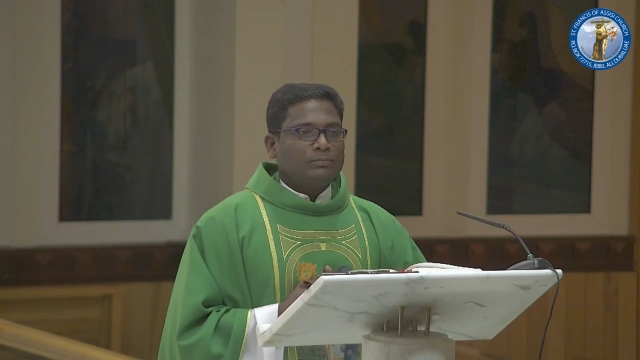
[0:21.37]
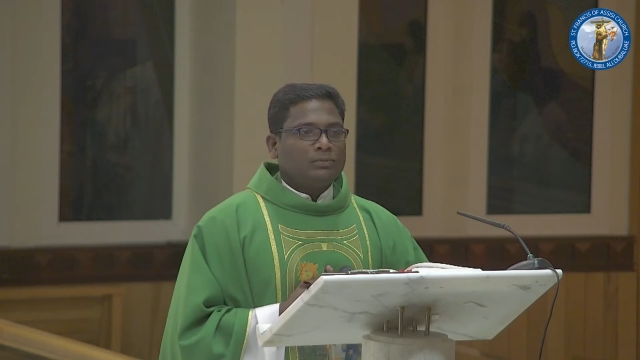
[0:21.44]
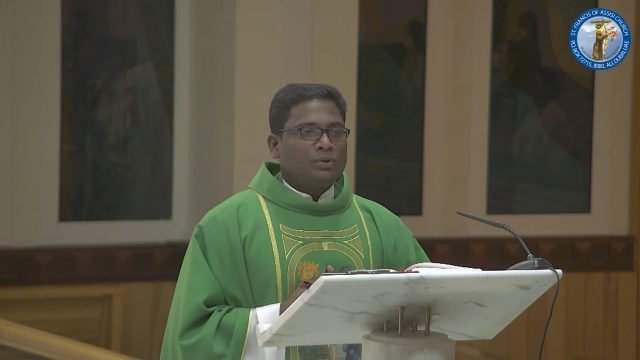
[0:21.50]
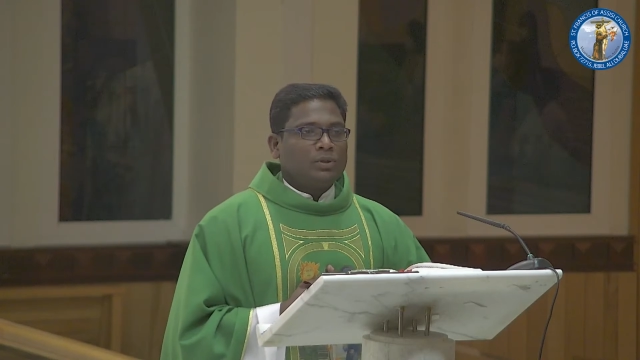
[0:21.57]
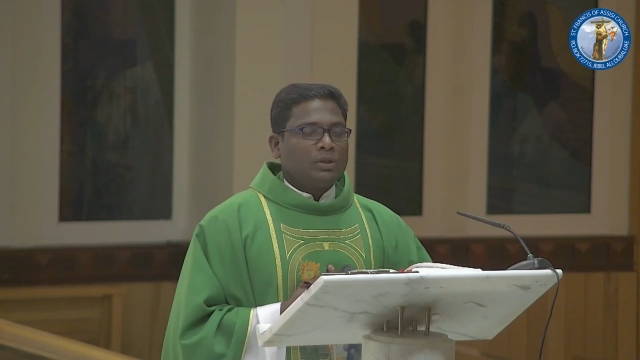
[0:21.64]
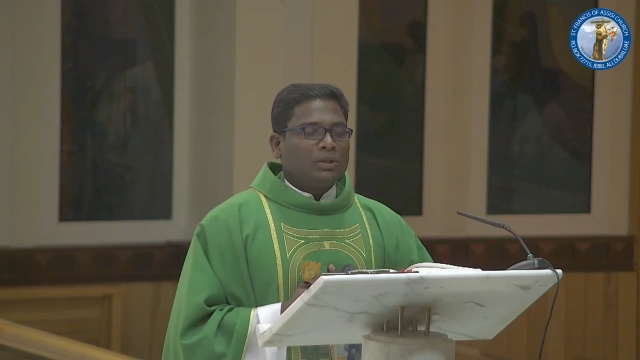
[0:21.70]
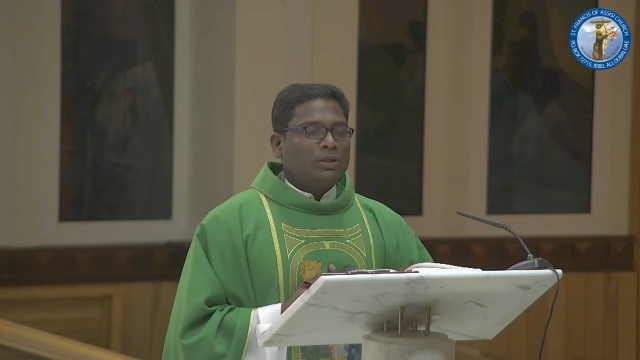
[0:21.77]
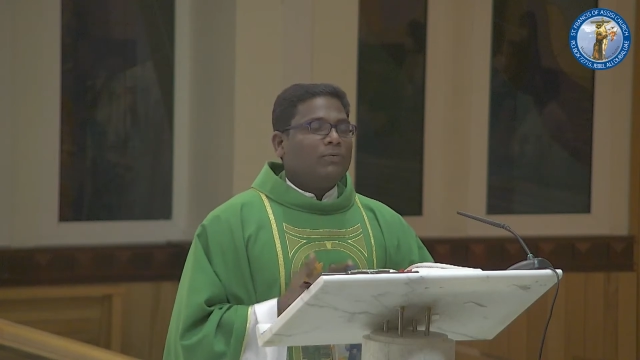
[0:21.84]

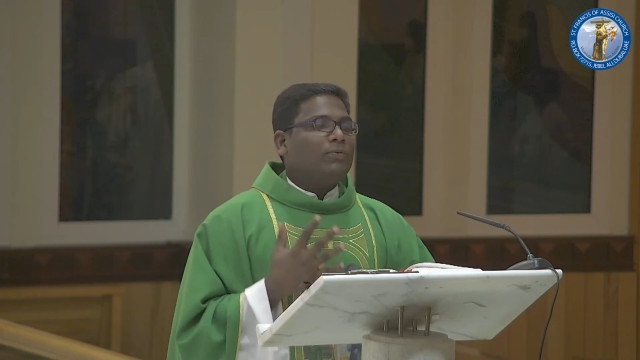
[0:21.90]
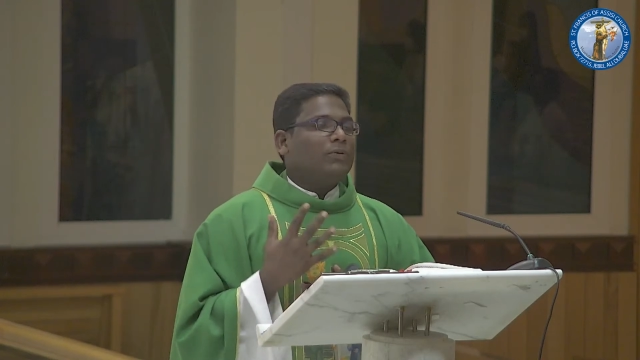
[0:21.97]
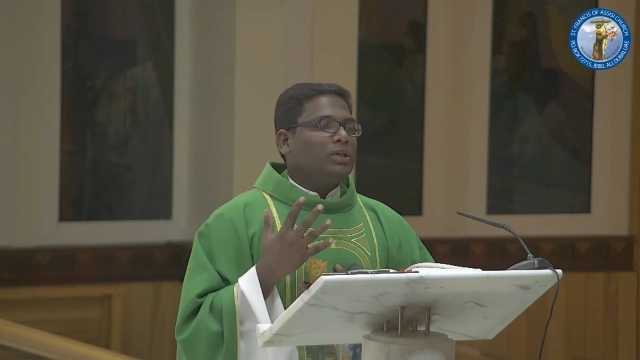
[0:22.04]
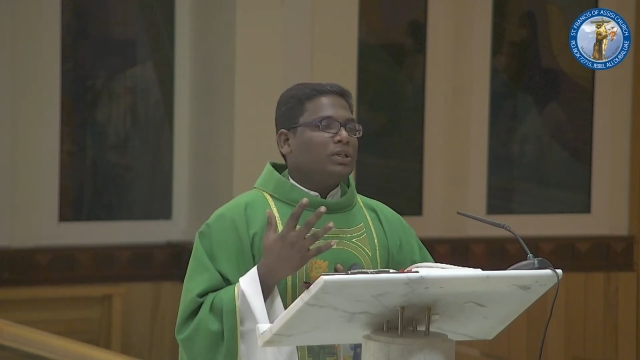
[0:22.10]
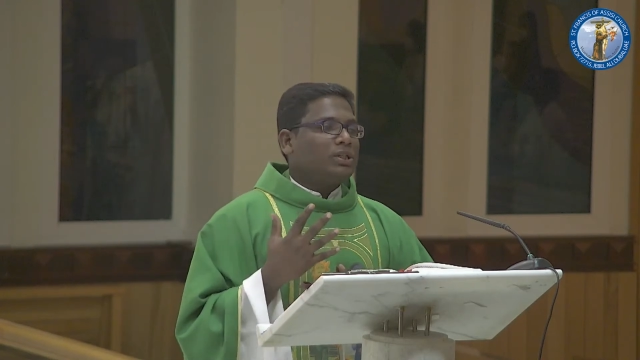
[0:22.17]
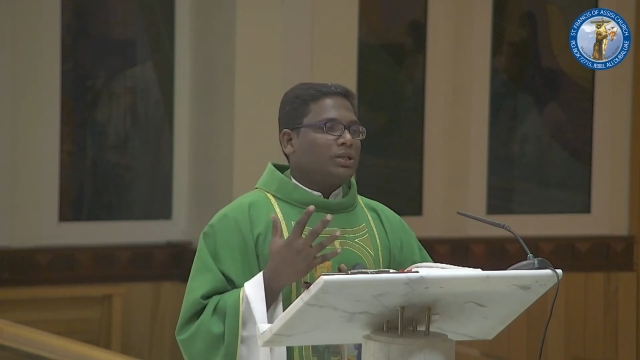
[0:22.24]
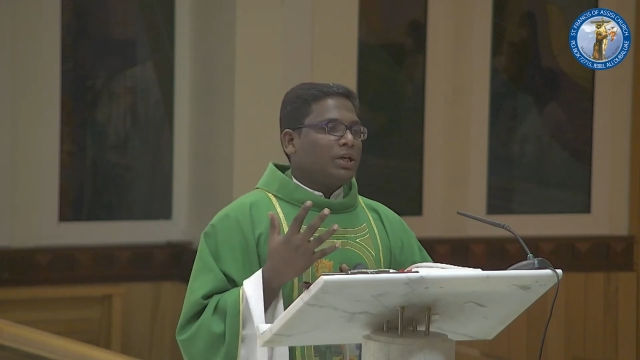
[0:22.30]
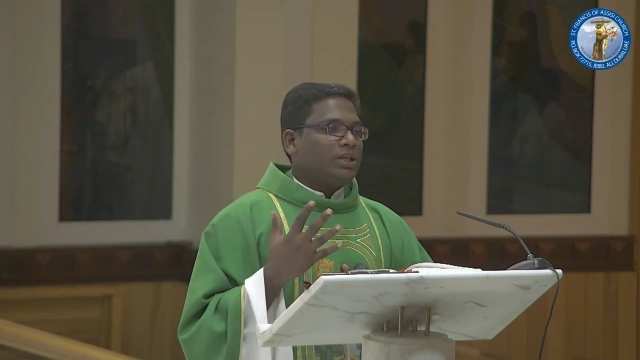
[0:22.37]
The first
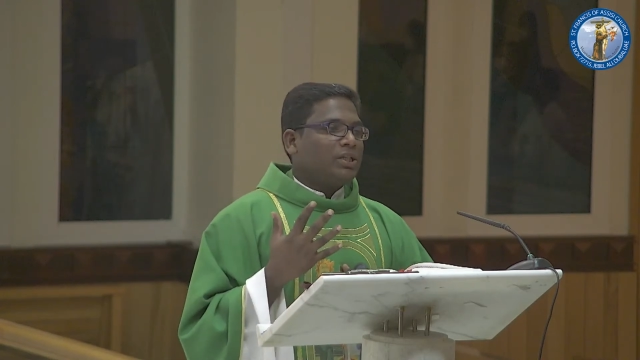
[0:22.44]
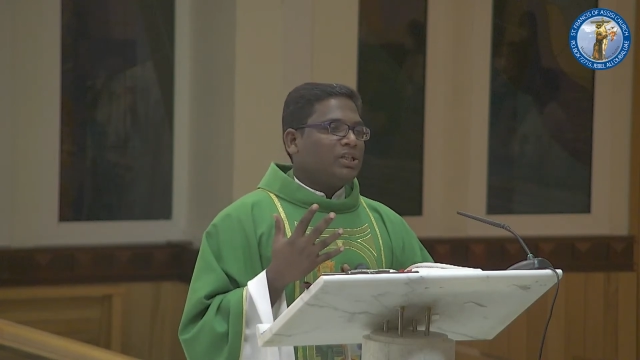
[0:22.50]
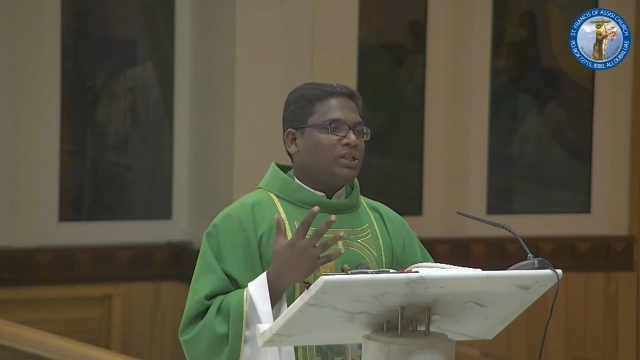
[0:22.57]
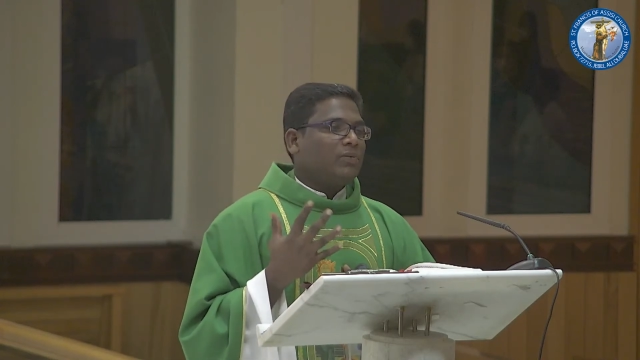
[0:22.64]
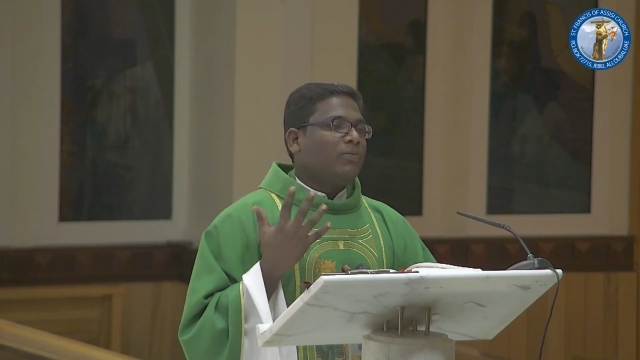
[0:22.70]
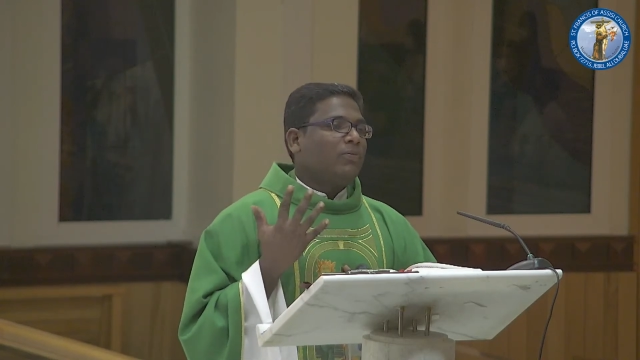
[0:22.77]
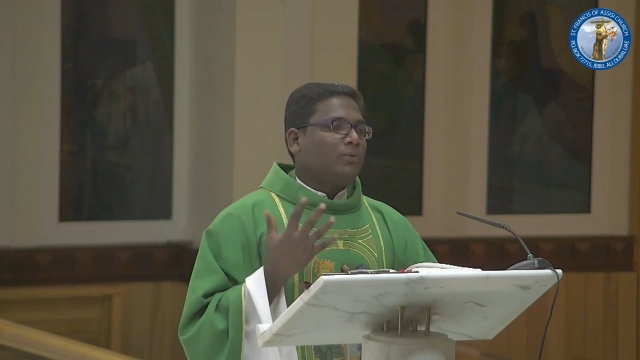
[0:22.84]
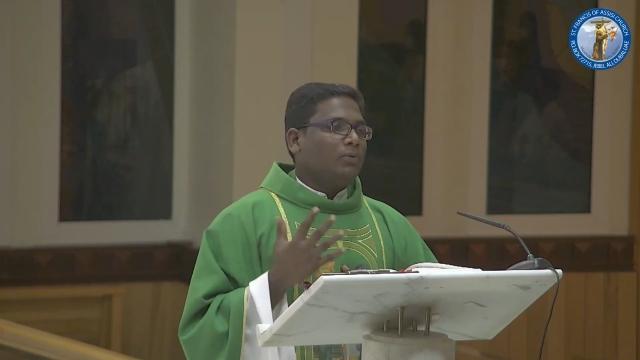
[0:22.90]
is
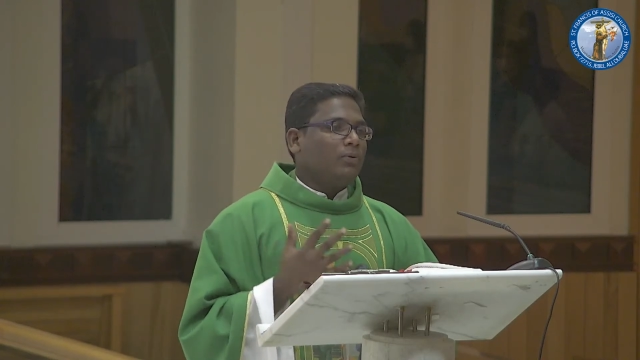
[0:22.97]
food,